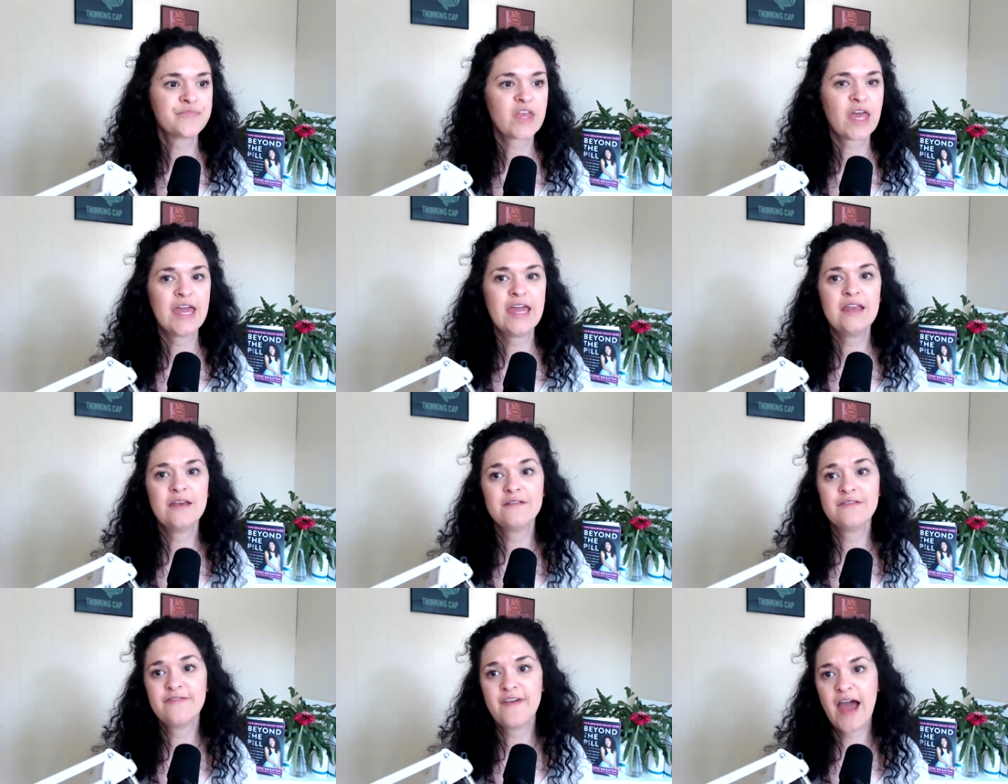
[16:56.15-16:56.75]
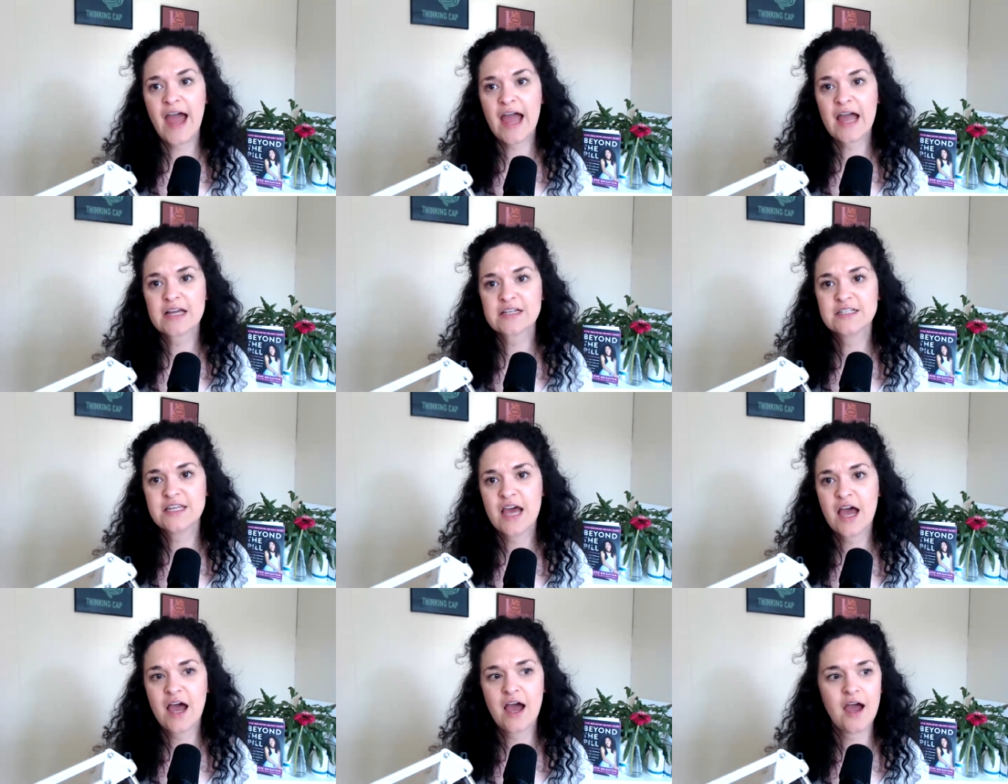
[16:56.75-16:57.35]
In fact,
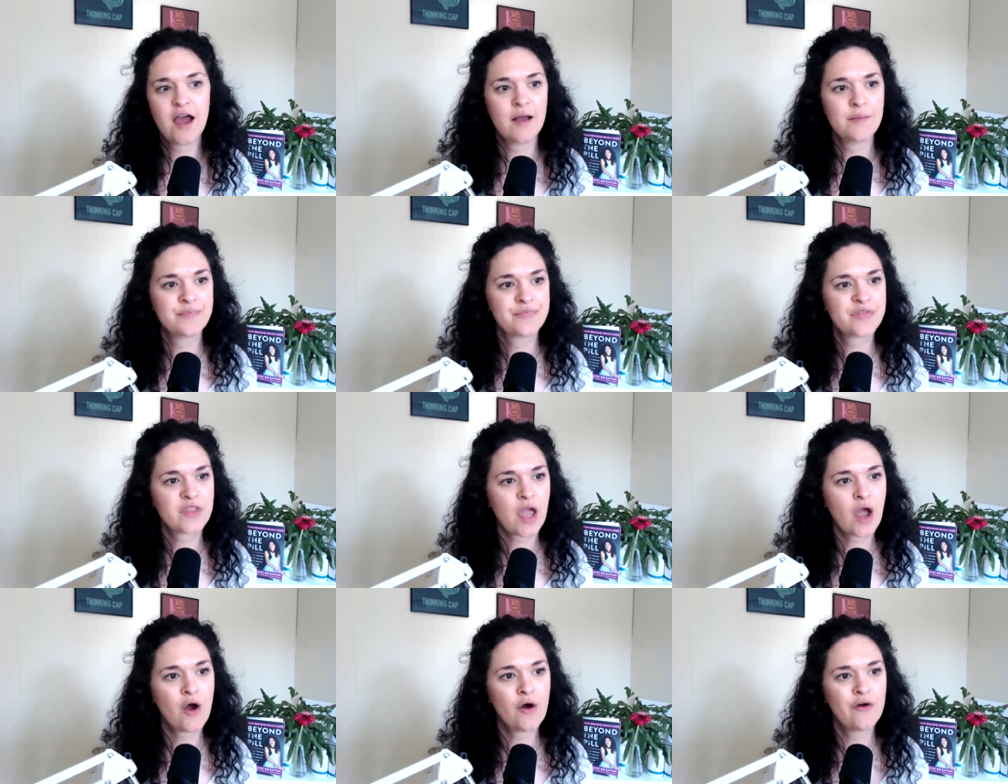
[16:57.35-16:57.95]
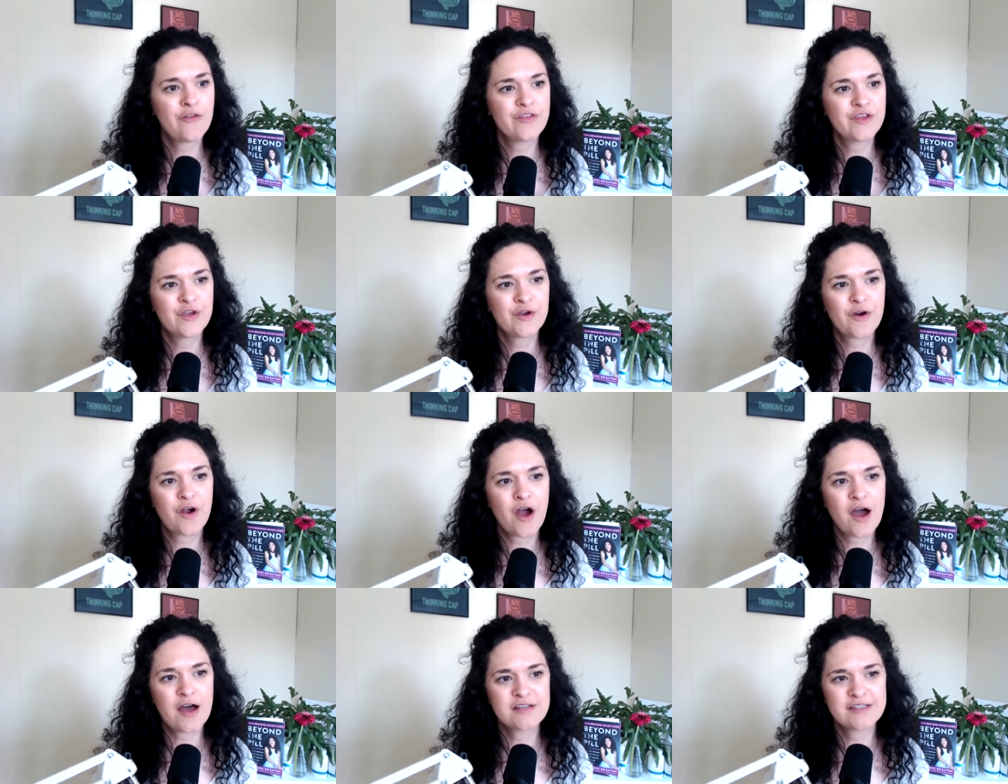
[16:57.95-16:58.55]
oh, you're
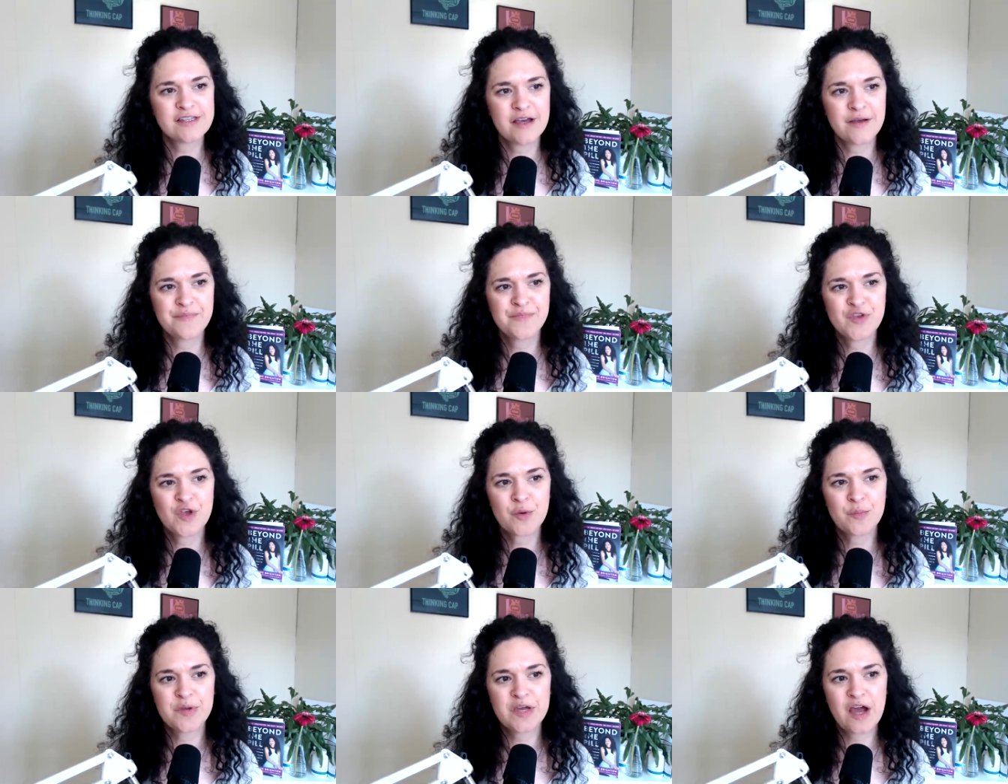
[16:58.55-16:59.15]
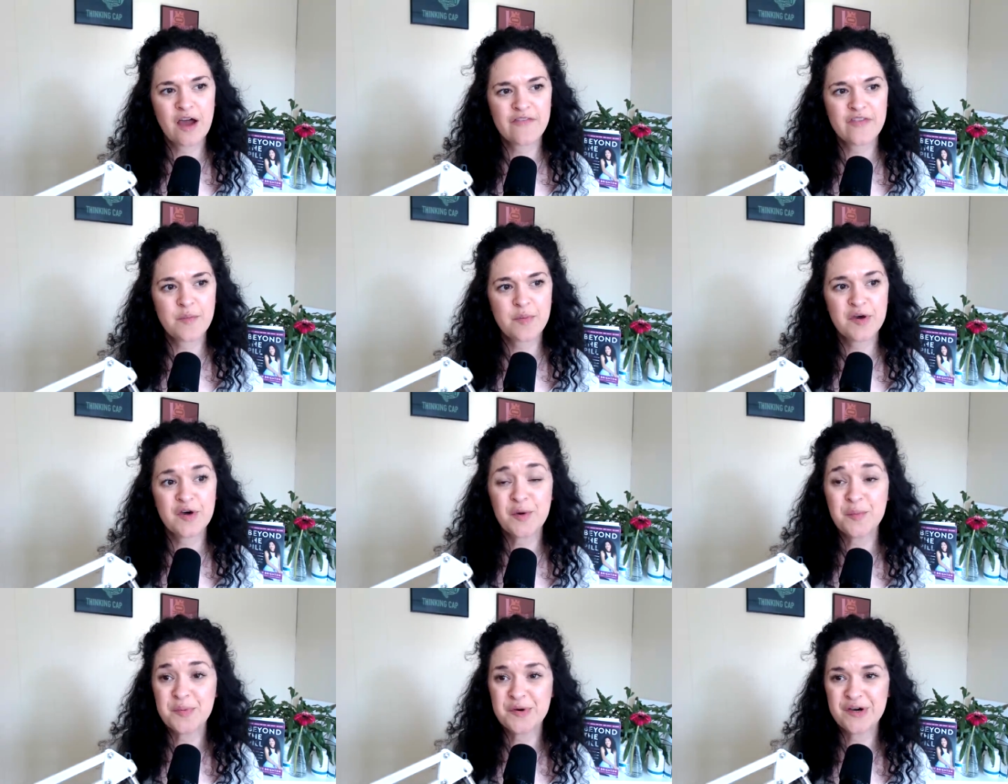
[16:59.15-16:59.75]
awesome. Your Beyond the
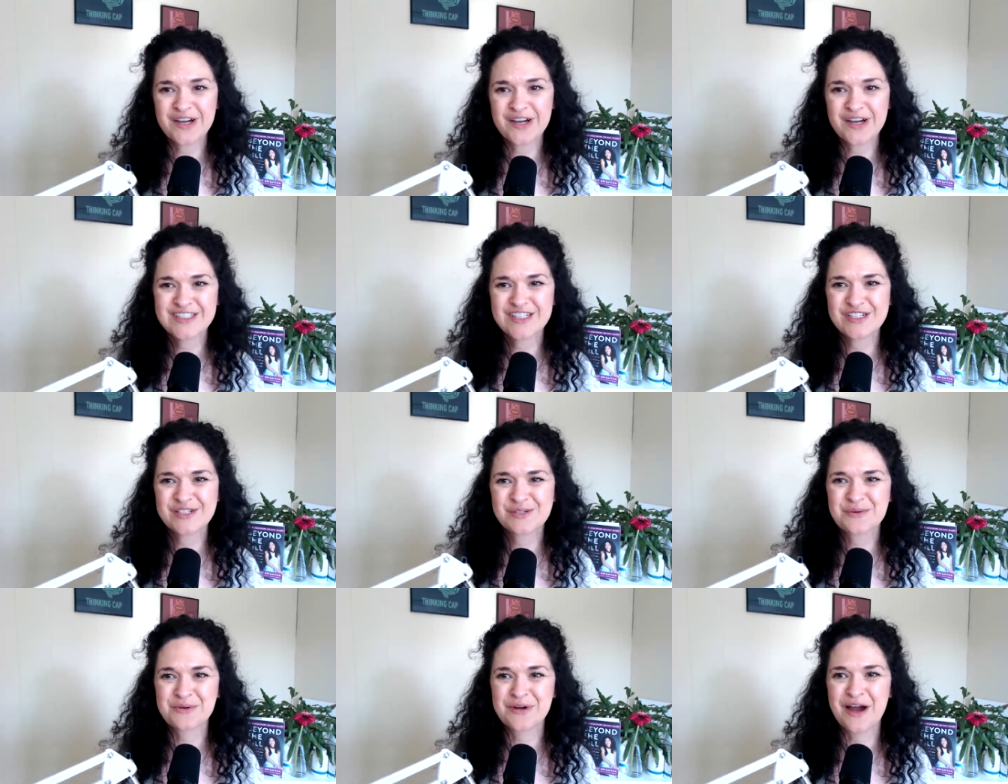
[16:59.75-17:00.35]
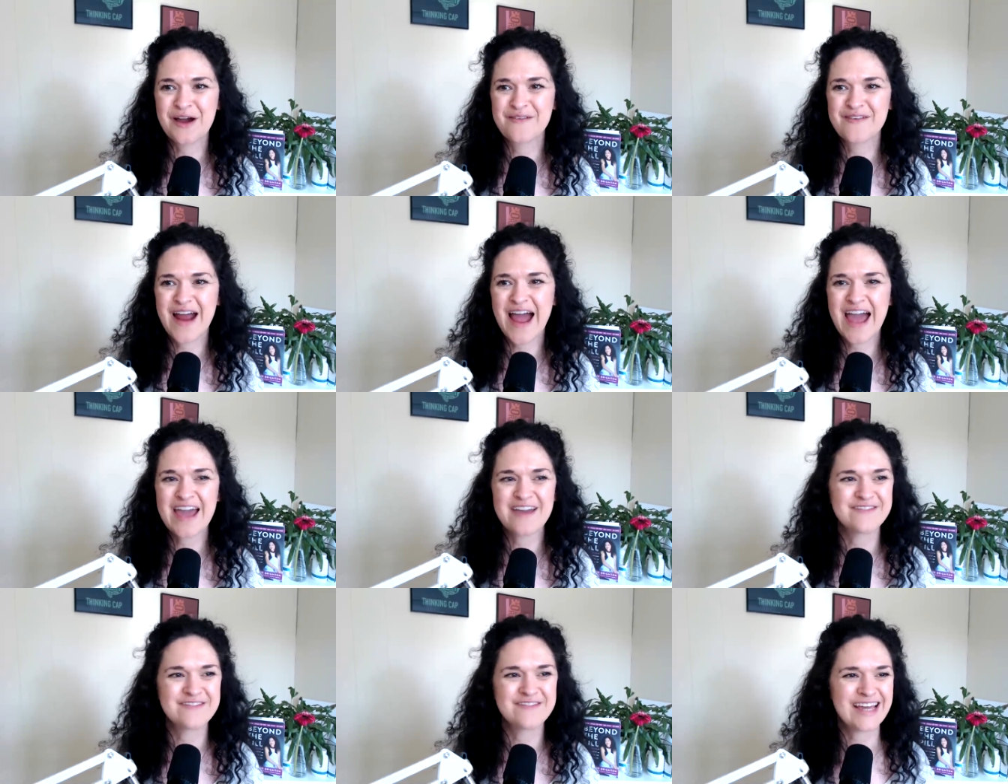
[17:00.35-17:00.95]
Pill book just
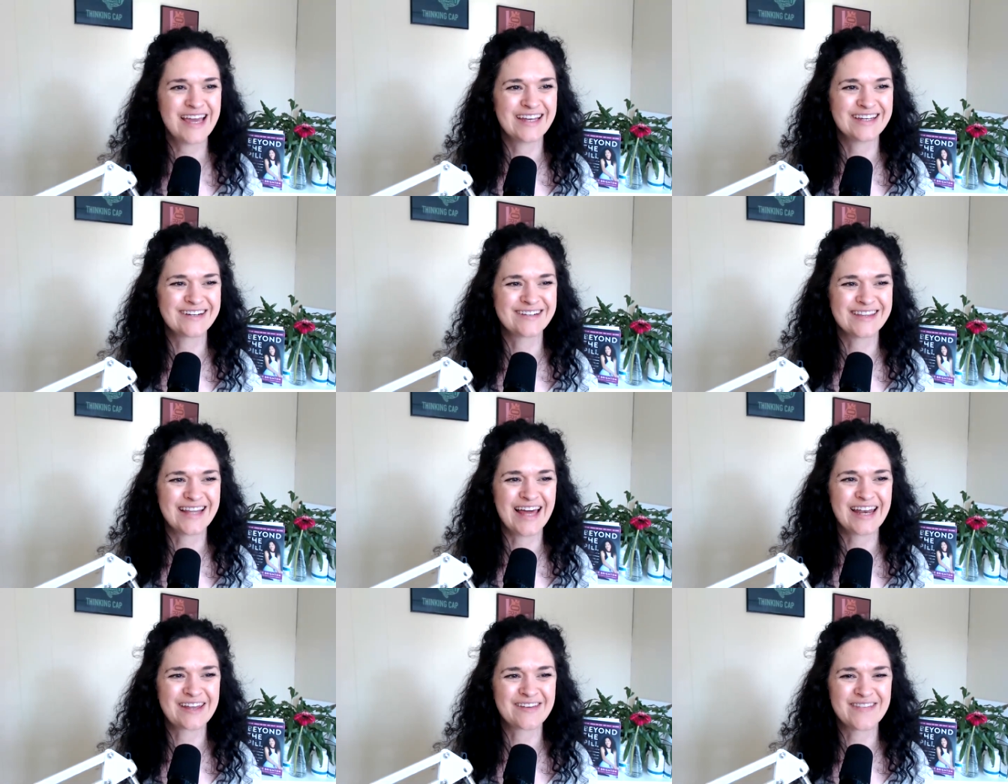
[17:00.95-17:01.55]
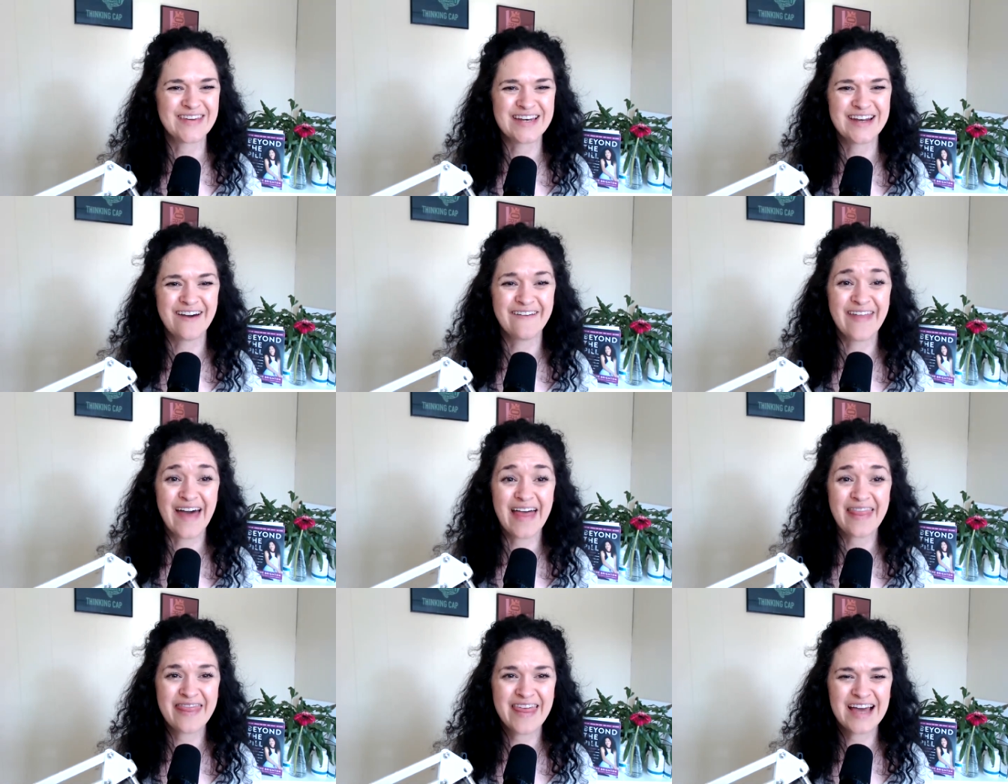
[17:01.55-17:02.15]
arrived, and you're letting me know
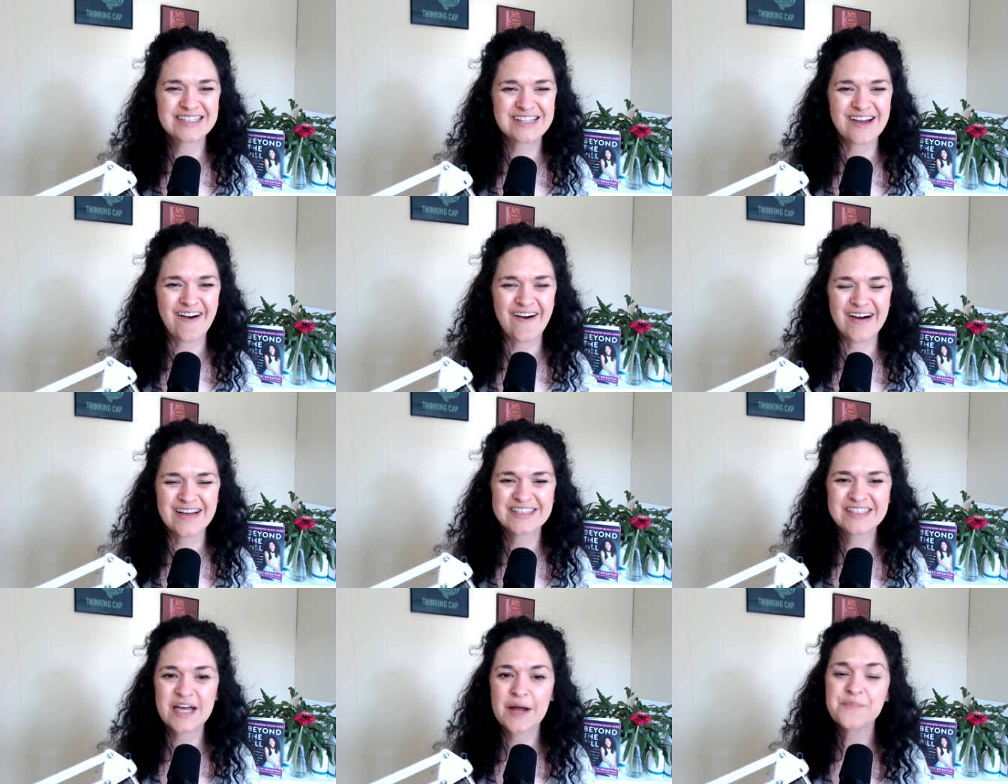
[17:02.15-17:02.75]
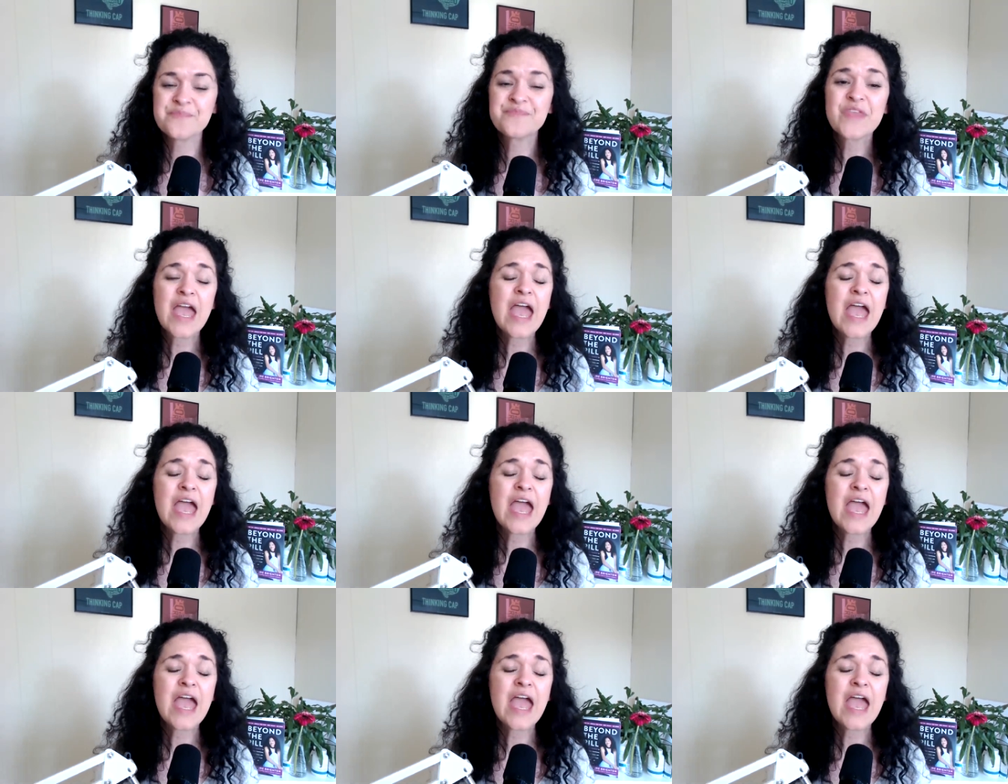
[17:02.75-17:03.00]
that. That's awesome.